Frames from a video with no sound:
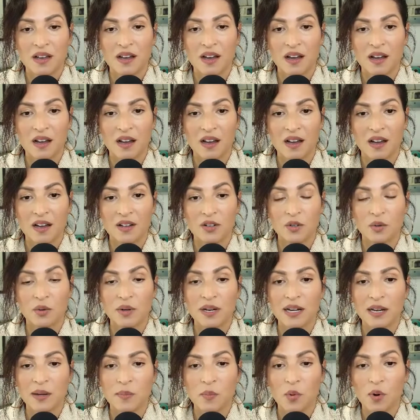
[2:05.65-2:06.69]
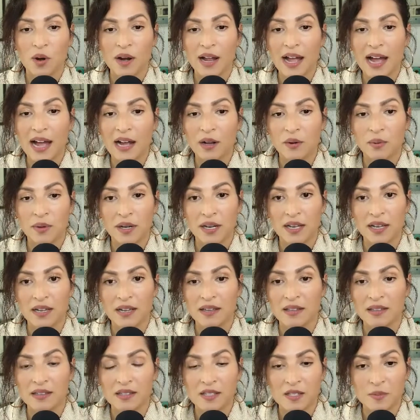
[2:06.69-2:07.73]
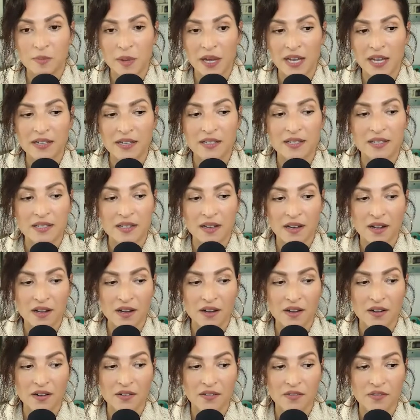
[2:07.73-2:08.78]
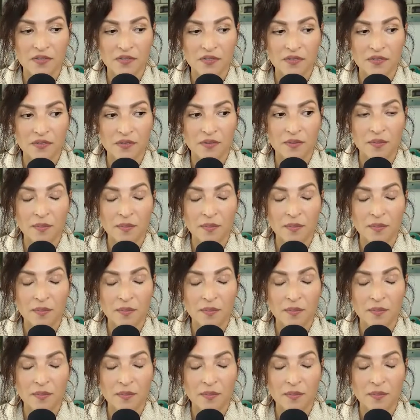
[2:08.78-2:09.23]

uh, creating more equity in the space of